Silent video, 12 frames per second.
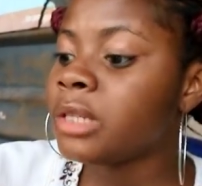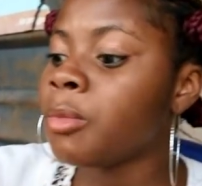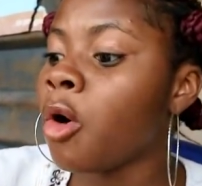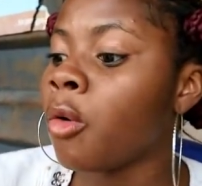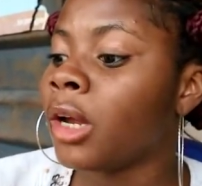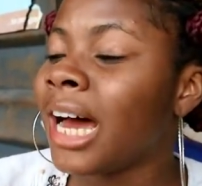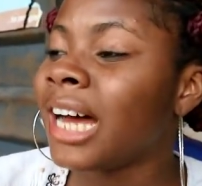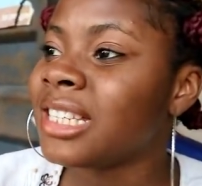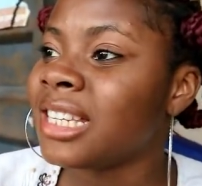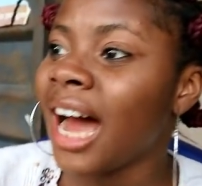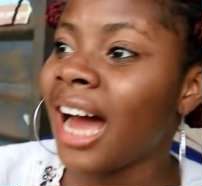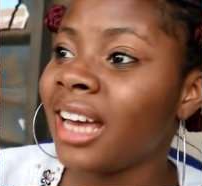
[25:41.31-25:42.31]
small one
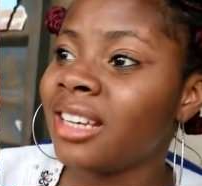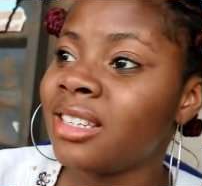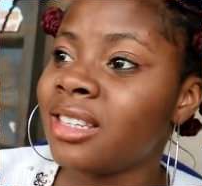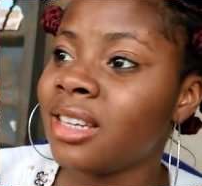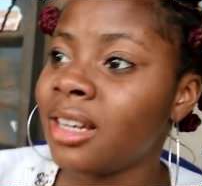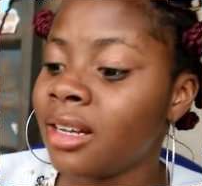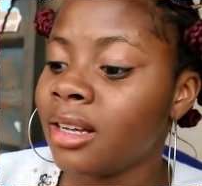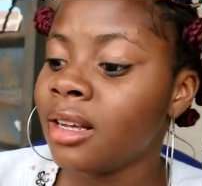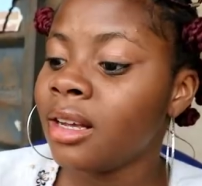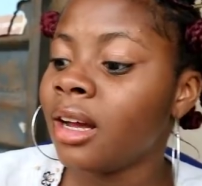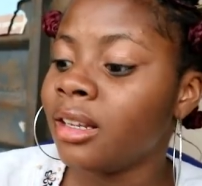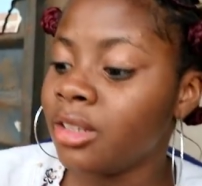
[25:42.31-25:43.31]
has the eyes,
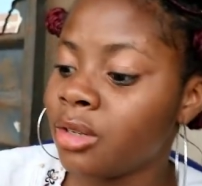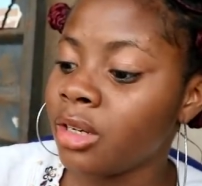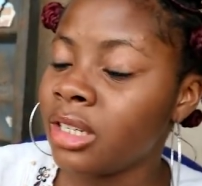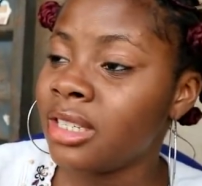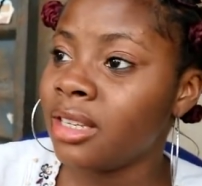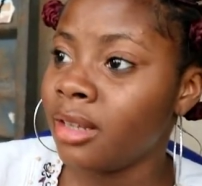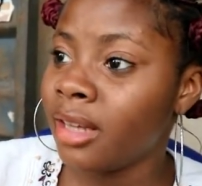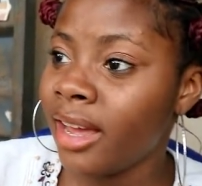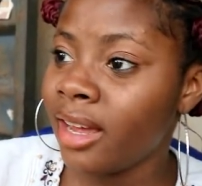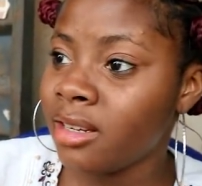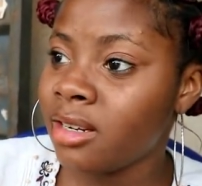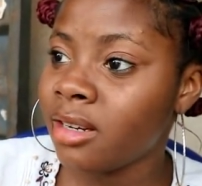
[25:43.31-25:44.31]
and this one is the
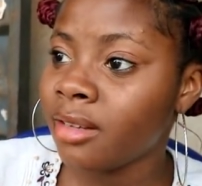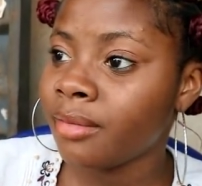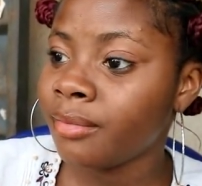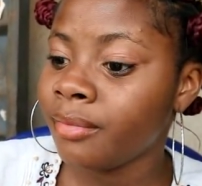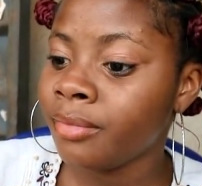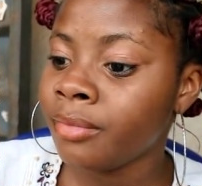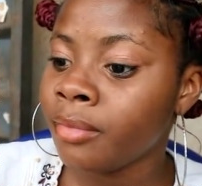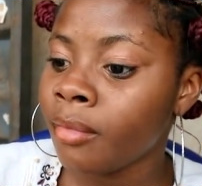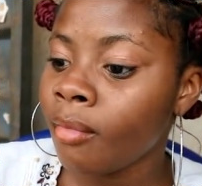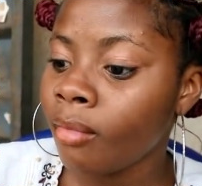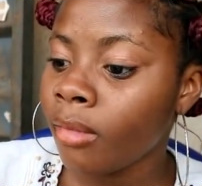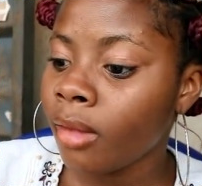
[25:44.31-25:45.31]
head. Yeah. No, these
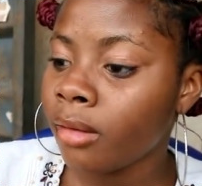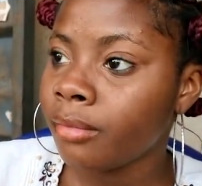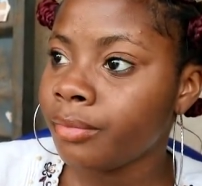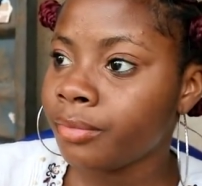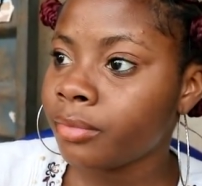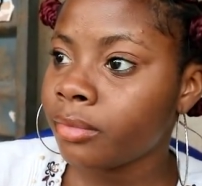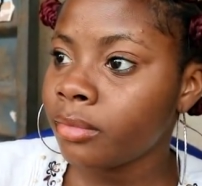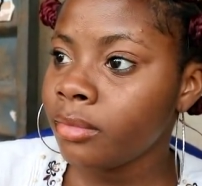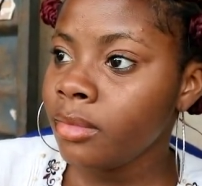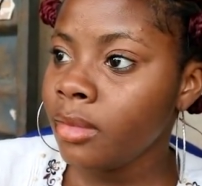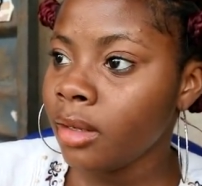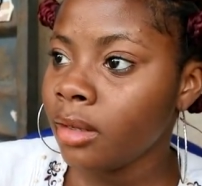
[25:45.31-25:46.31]
are the
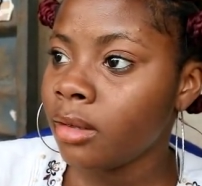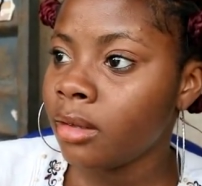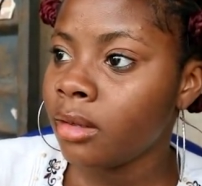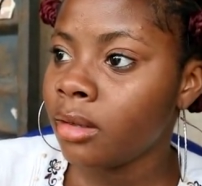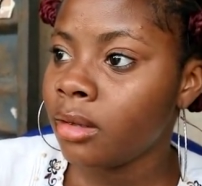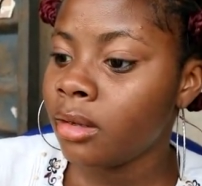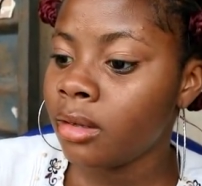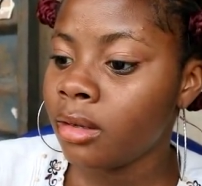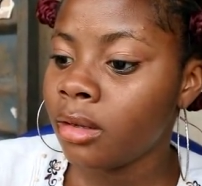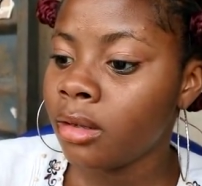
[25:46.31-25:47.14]
other parts of the head.